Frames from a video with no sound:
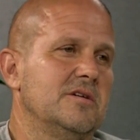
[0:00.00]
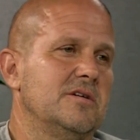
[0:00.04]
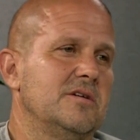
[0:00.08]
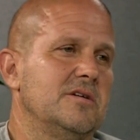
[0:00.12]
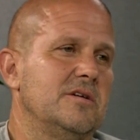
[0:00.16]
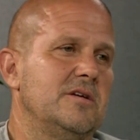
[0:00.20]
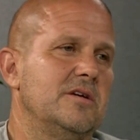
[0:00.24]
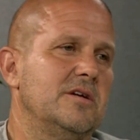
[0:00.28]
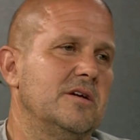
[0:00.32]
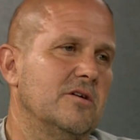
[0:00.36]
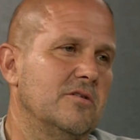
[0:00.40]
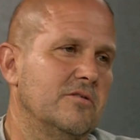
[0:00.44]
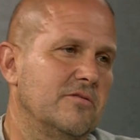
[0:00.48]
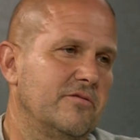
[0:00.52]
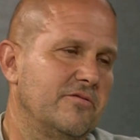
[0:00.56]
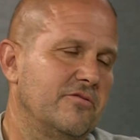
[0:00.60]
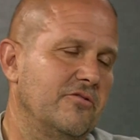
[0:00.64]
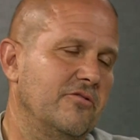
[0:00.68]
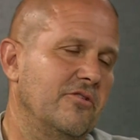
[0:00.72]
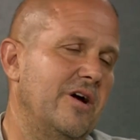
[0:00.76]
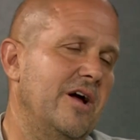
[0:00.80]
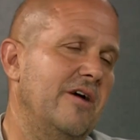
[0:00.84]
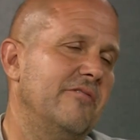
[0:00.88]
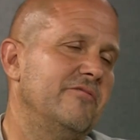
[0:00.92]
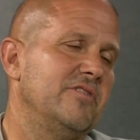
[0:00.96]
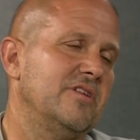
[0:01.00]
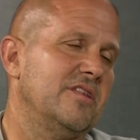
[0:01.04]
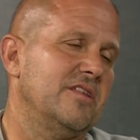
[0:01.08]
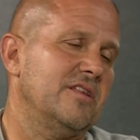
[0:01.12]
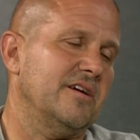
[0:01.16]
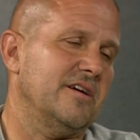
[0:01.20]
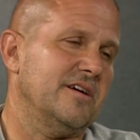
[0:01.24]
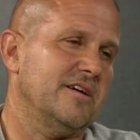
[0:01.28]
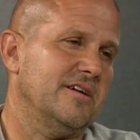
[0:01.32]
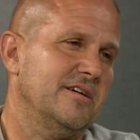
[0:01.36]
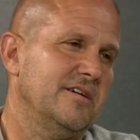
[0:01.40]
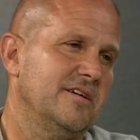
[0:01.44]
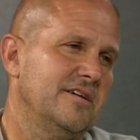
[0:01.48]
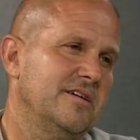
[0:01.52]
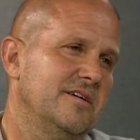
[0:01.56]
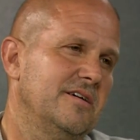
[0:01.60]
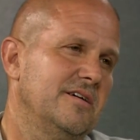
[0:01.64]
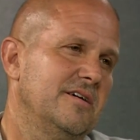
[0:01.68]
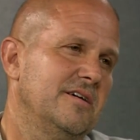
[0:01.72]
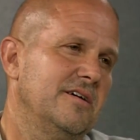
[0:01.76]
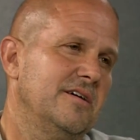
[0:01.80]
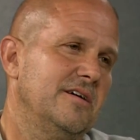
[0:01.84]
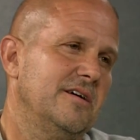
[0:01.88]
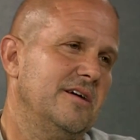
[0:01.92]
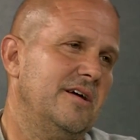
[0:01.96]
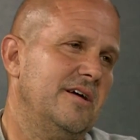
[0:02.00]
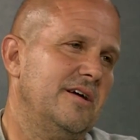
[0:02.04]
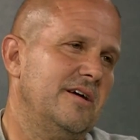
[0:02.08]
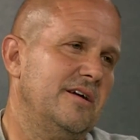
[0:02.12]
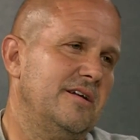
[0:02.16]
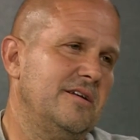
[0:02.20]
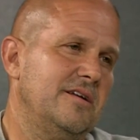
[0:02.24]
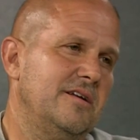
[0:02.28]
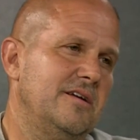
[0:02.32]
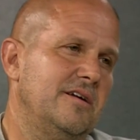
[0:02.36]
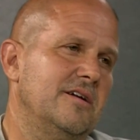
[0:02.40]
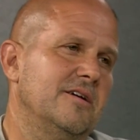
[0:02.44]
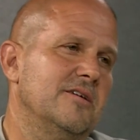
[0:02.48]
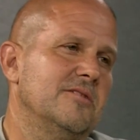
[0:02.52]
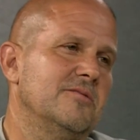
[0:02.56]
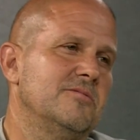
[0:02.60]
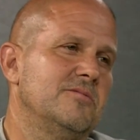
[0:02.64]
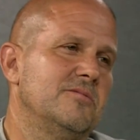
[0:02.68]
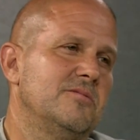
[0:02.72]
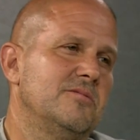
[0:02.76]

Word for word: you know, for everything. Yeah. And, I mean, know. one of